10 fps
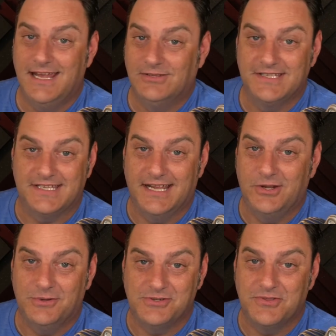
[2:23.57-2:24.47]
Now listen, I
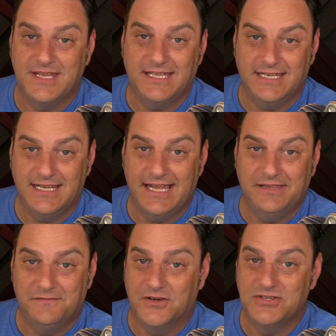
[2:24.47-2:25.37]
know what you're thinking,
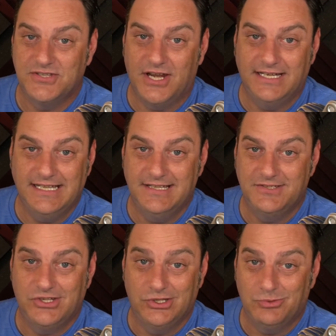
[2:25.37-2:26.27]
and the first thought
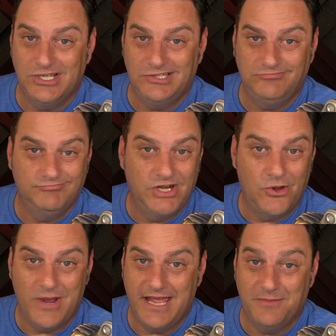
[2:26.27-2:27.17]
is Goodwill?
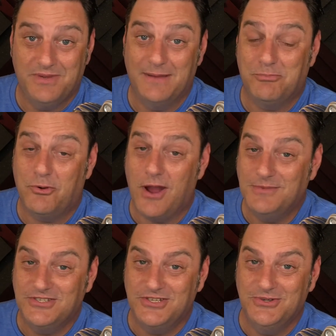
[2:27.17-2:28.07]
No way. But I
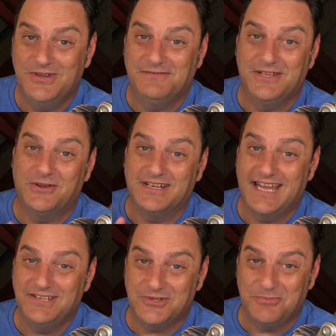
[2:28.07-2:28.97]
promise you, if you go to a
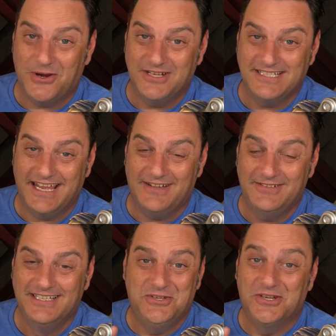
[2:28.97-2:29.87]
nicer part of
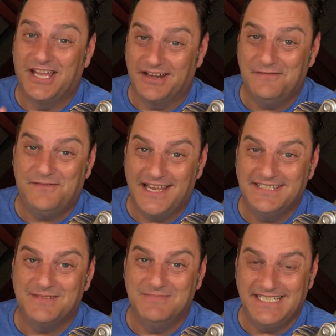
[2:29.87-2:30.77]
town, you're gonna
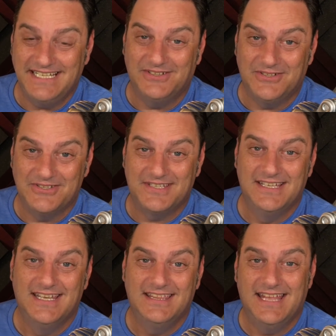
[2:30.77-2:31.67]
find some deals
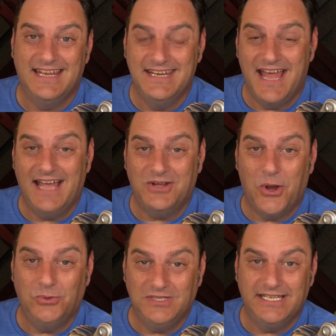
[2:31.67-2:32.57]
that not
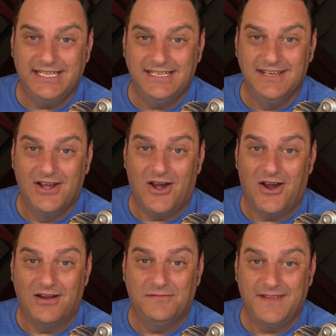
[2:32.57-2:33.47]
only
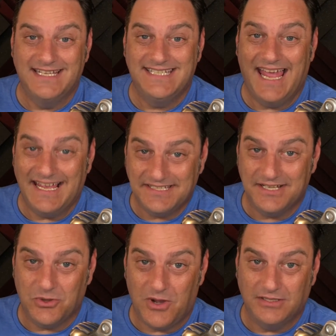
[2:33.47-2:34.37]
are
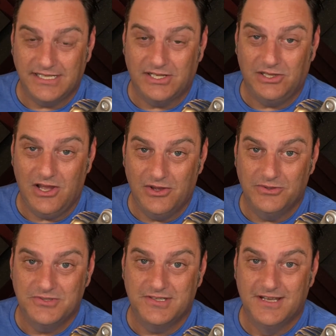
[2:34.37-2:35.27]
fantastic quality
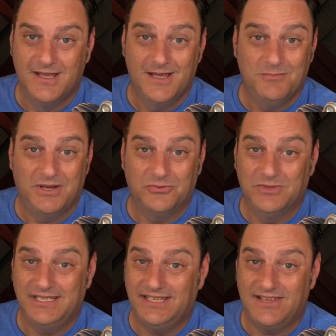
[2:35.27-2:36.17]
clothes, but
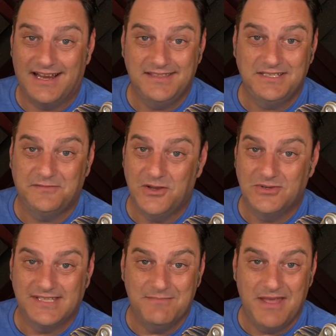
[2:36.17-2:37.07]
really a lot of these
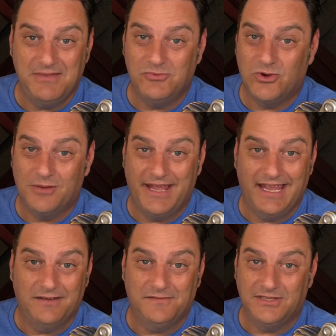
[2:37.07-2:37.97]
folks, they maybe wore them a
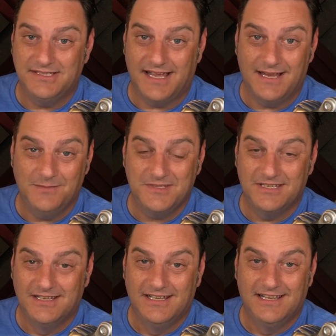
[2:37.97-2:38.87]
handful of times.